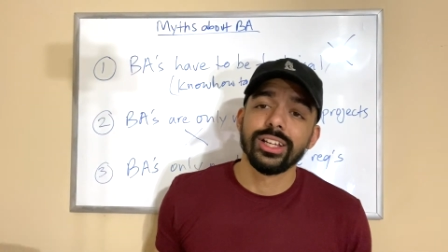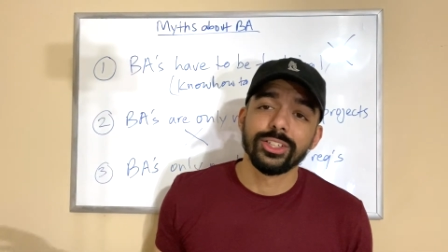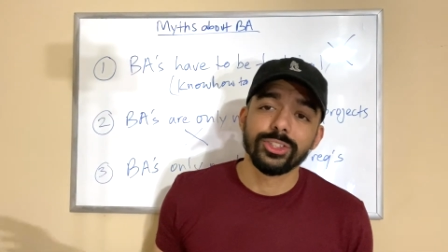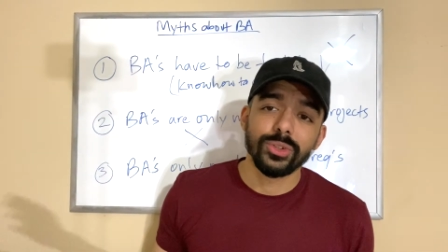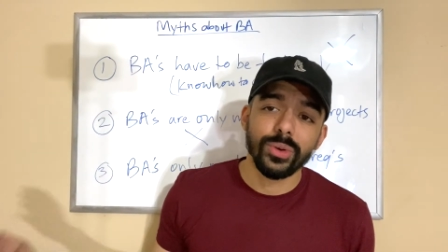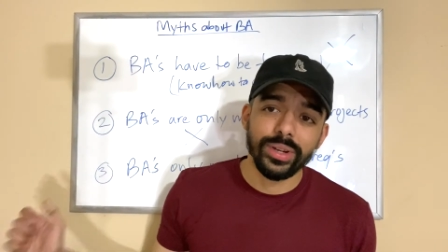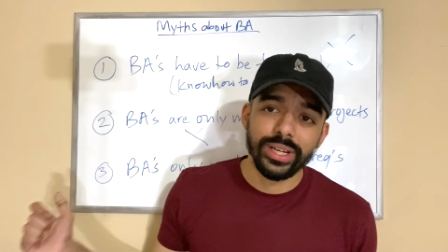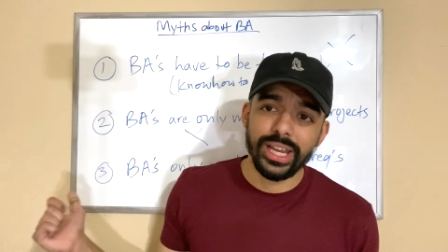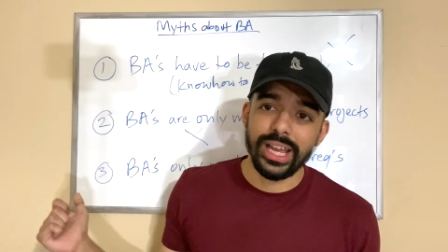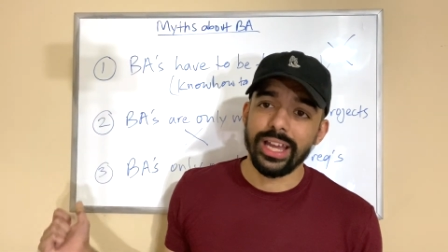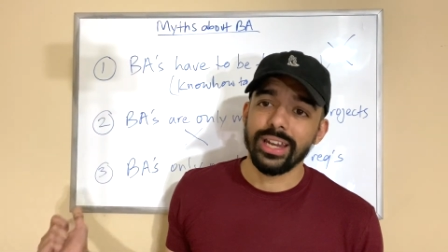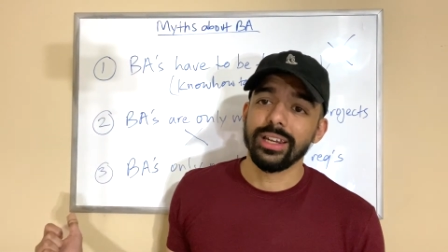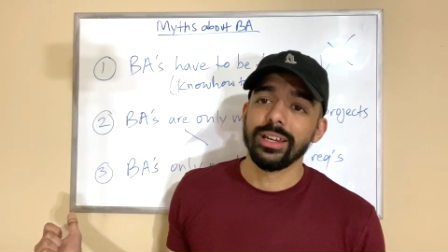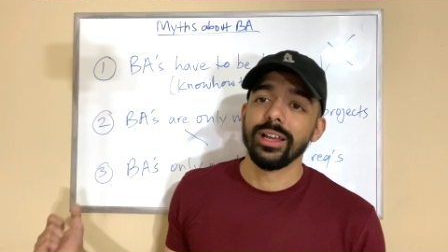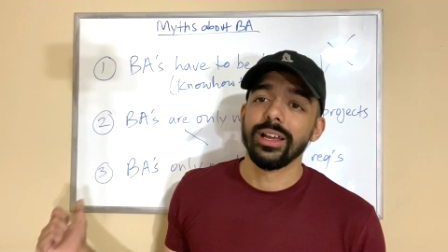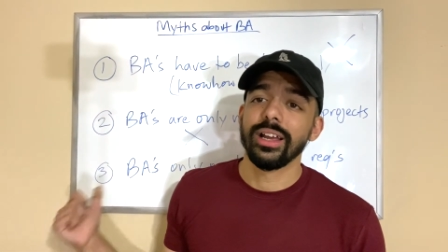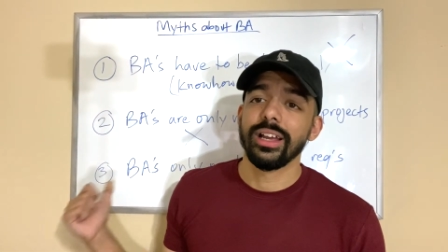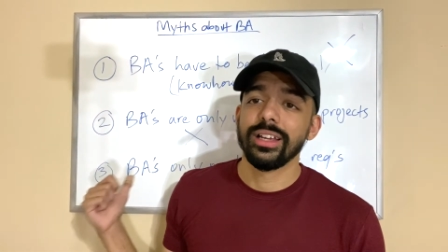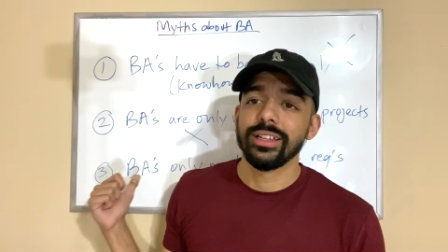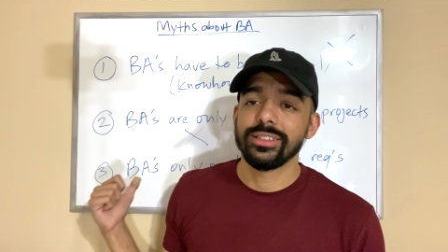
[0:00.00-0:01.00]
So again,
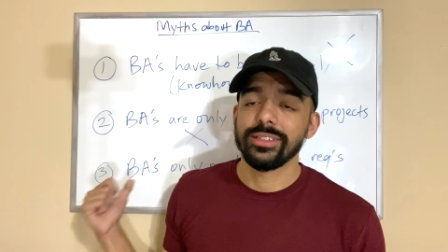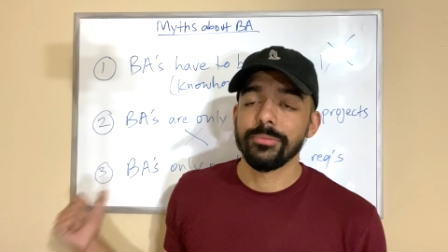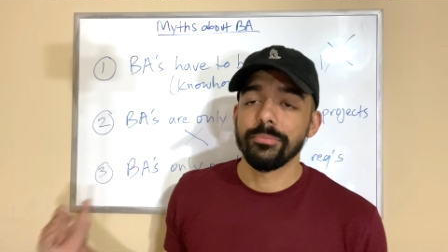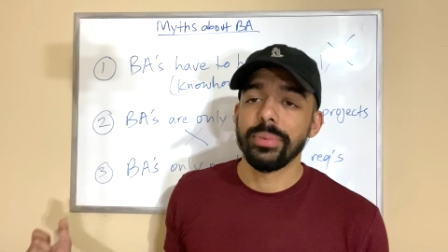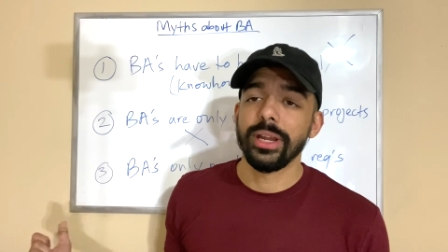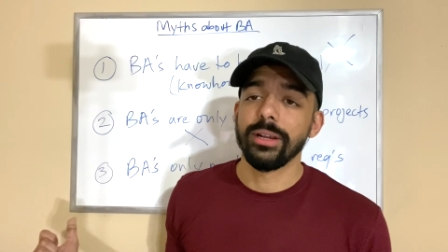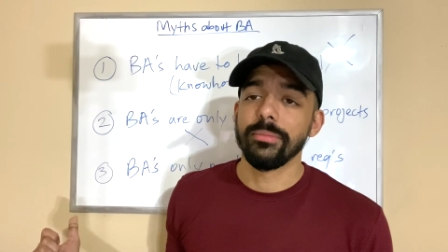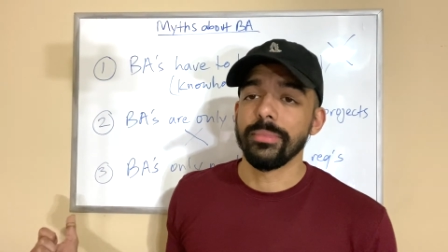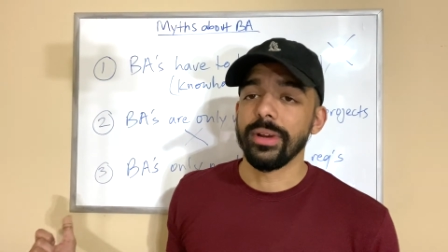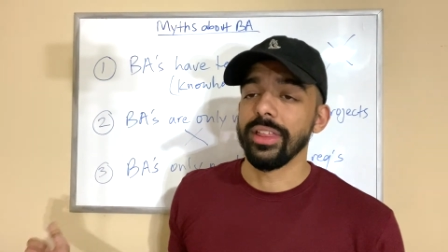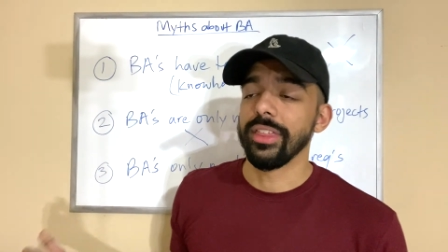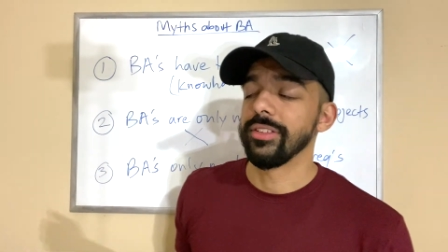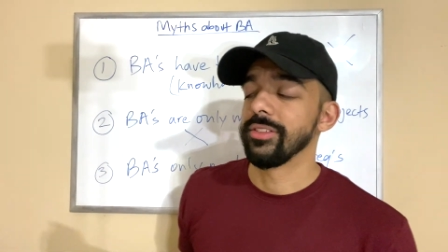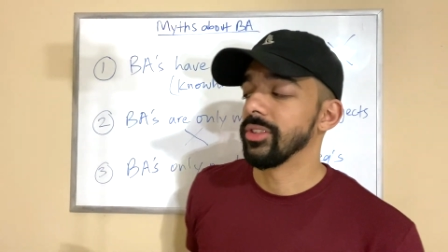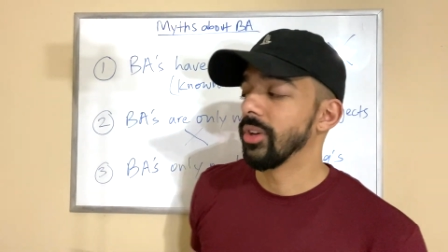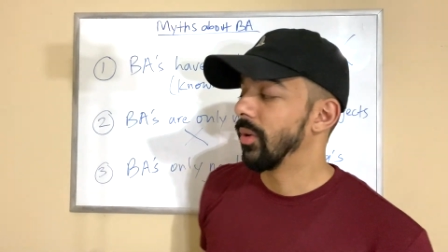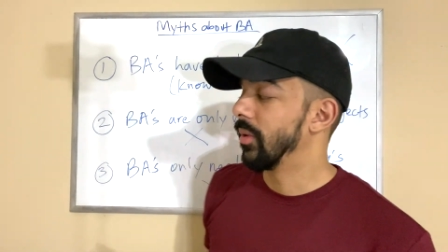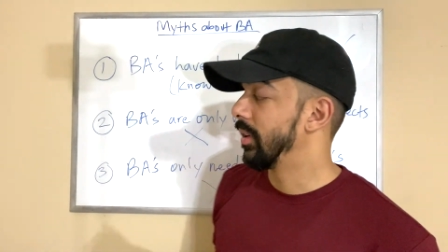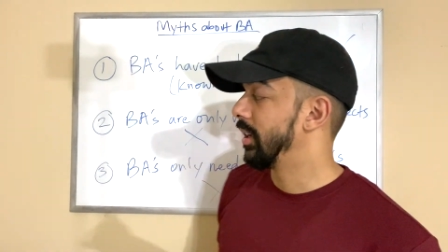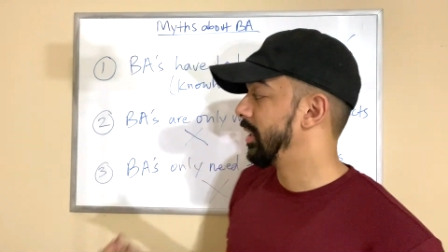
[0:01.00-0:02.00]
it's a big myth.
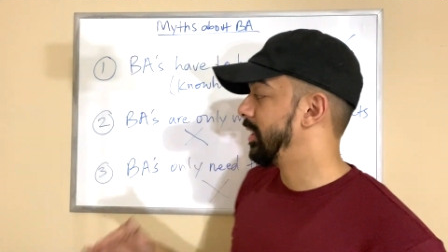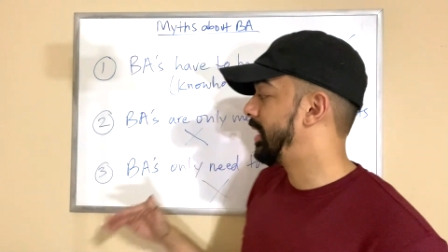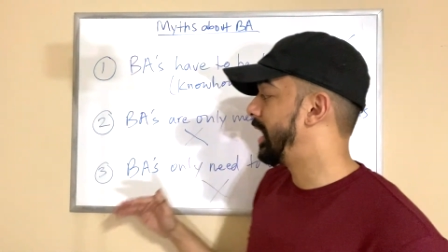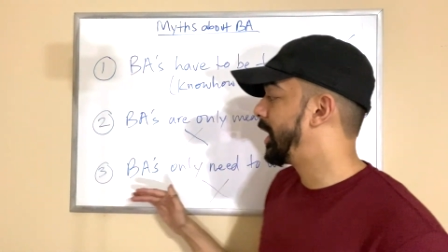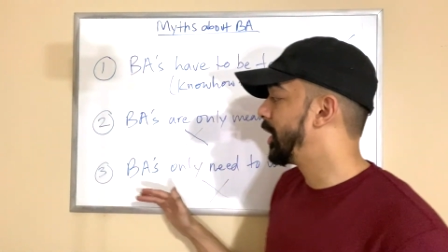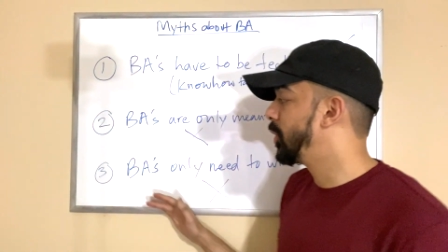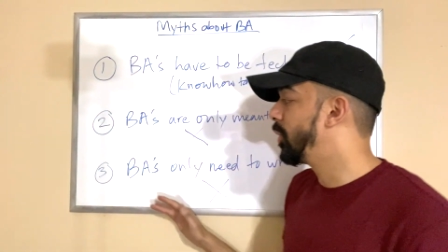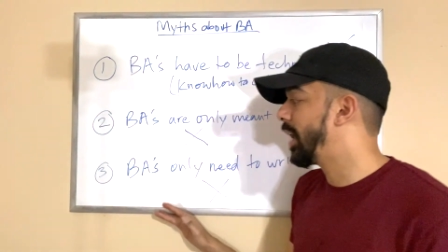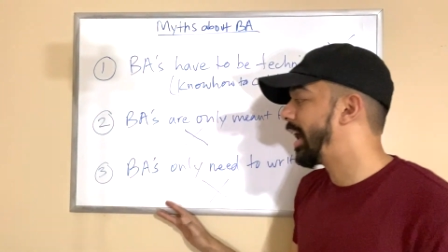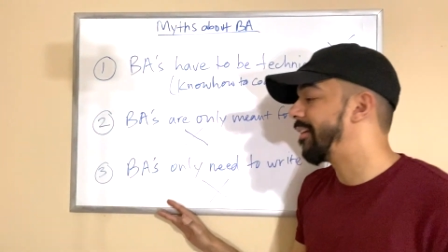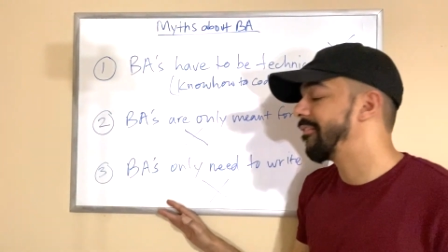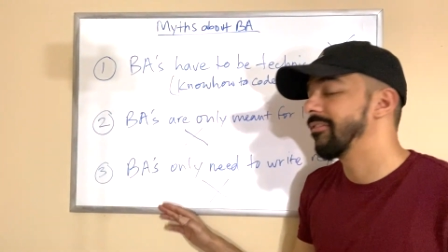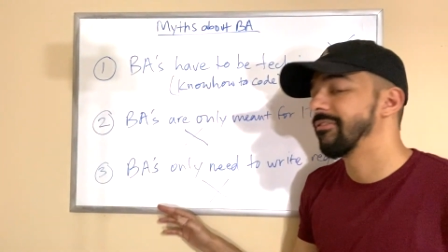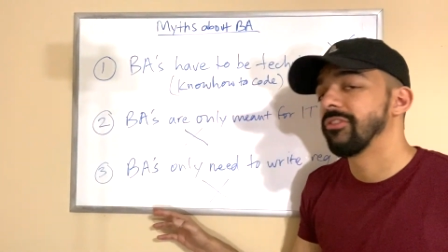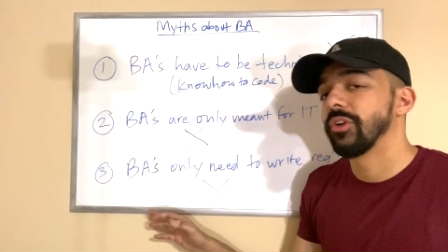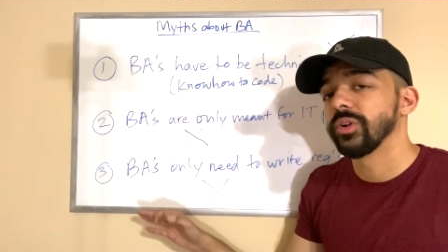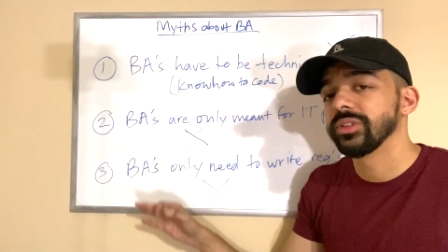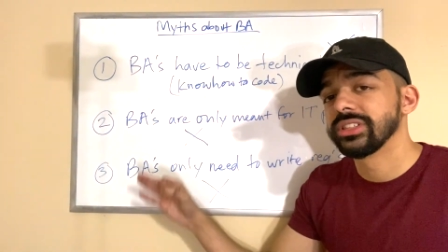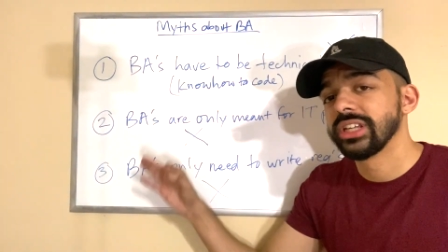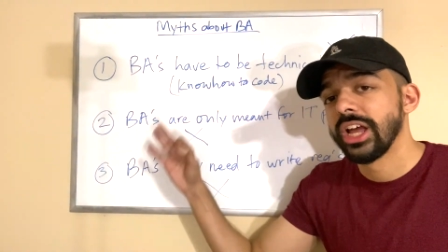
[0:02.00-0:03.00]
So there you have it,
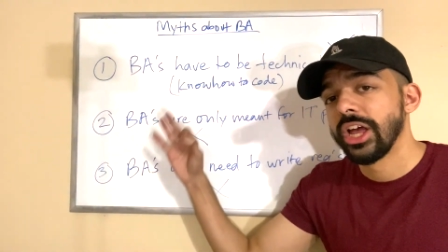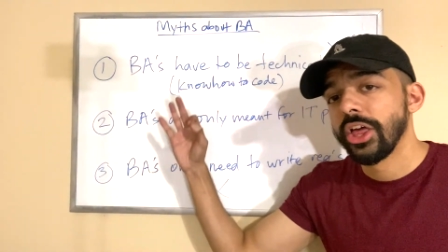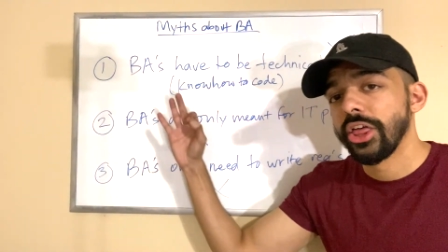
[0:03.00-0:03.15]
folks.